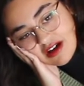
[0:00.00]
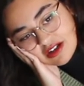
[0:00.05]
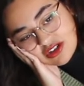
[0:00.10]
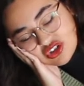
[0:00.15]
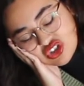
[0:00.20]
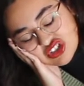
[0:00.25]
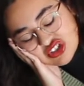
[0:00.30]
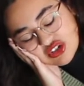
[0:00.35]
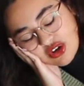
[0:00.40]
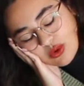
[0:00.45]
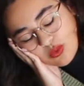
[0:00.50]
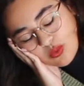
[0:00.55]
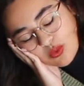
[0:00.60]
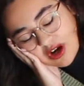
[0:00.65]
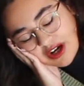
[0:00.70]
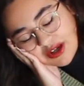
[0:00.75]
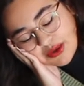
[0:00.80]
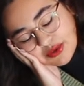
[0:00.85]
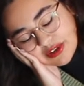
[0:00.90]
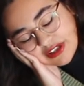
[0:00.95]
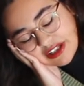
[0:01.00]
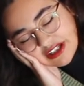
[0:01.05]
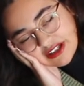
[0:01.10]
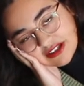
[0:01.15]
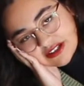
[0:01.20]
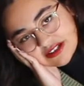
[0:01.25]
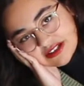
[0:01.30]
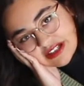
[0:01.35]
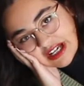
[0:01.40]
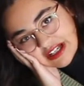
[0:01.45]
just got wildly
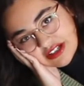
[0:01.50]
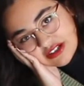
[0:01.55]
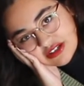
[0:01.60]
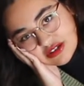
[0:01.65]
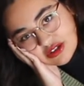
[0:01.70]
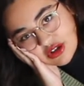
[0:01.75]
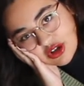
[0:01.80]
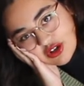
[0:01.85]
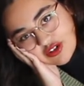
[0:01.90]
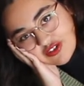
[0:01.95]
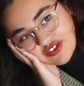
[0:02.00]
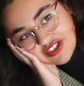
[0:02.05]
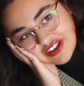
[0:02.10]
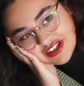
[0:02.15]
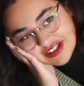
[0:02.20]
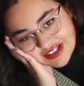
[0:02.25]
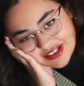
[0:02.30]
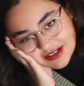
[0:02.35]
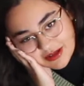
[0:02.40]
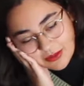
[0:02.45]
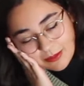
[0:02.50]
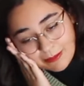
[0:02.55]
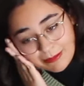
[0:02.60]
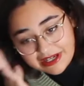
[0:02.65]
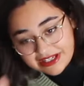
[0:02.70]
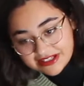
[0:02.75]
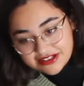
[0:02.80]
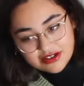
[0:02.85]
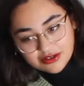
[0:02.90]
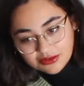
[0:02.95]
excited over this
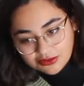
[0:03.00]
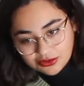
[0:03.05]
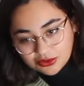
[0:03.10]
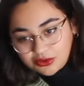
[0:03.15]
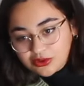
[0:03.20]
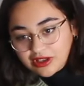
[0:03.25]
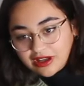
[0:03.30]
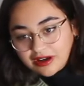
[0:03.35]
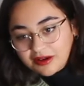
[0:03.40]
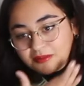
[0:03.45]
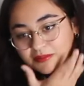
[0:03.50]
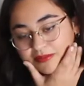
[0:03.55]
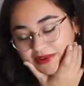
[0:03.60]
meter ruler